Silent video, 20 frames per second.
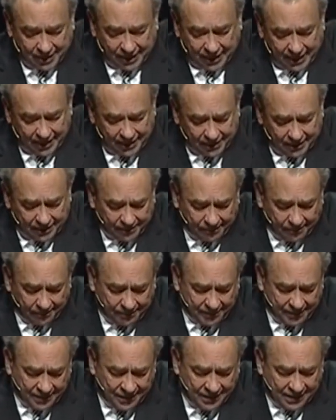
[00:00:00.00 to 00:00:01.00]
to enter
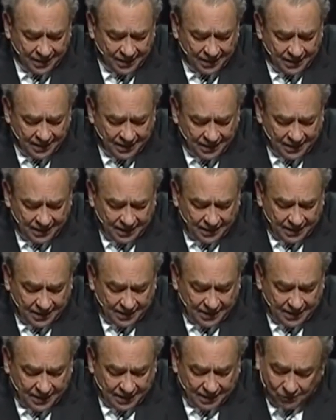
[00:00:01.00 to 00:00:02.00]

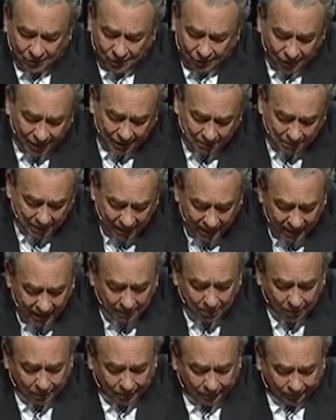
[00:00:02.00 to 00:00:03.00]
and will not be
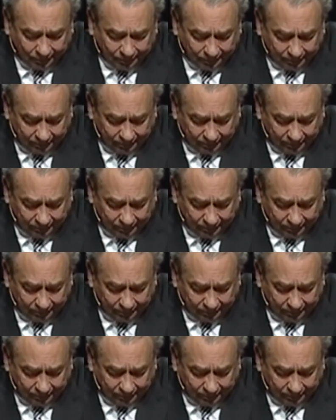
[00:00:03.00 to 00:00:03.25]
able.